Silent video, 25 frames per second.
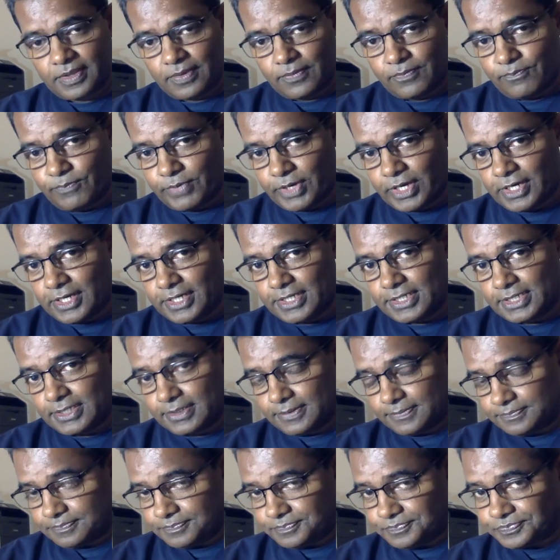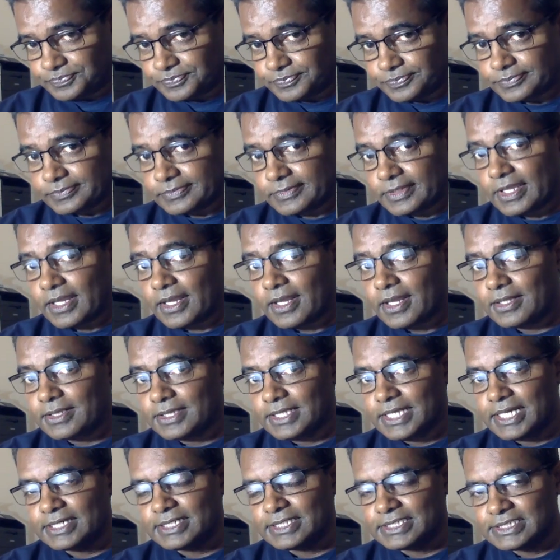But
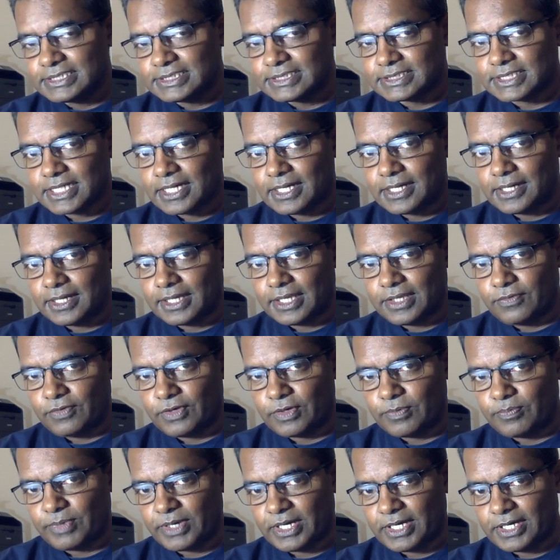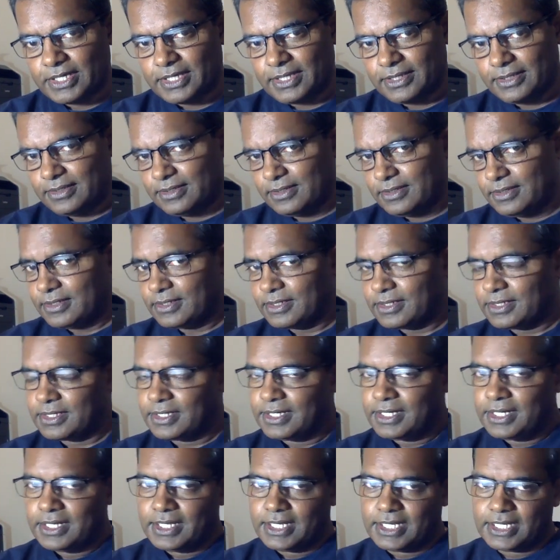that is given by
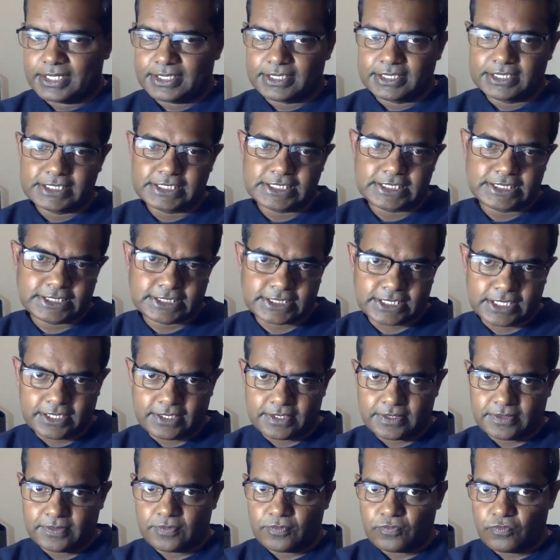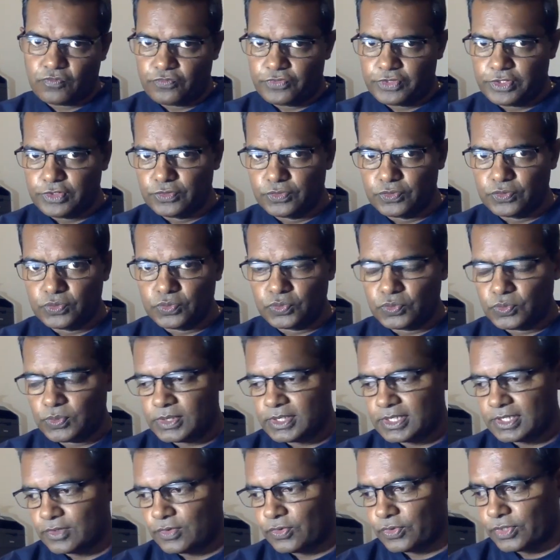at least a few
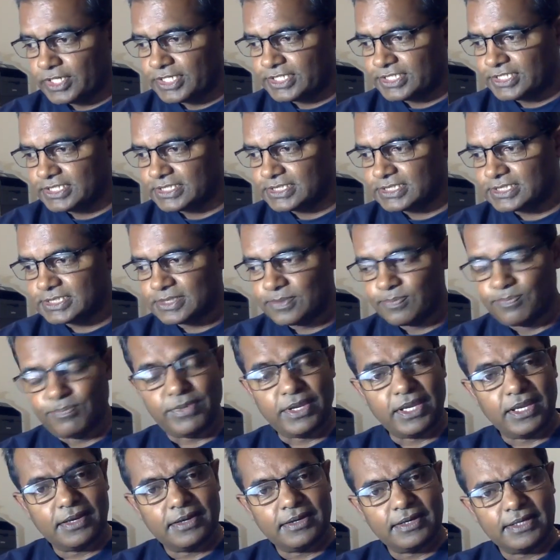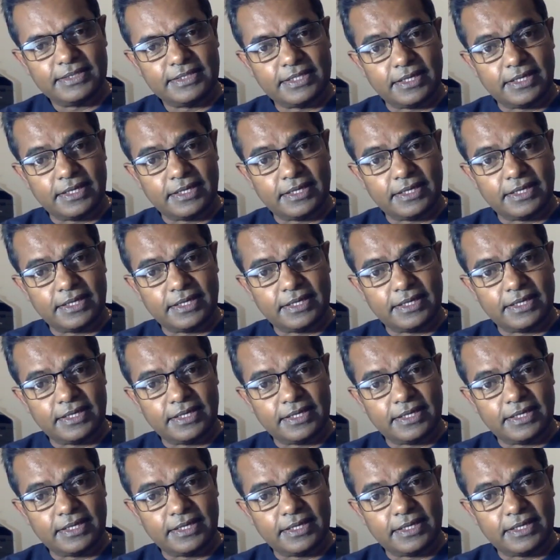colleges, mainly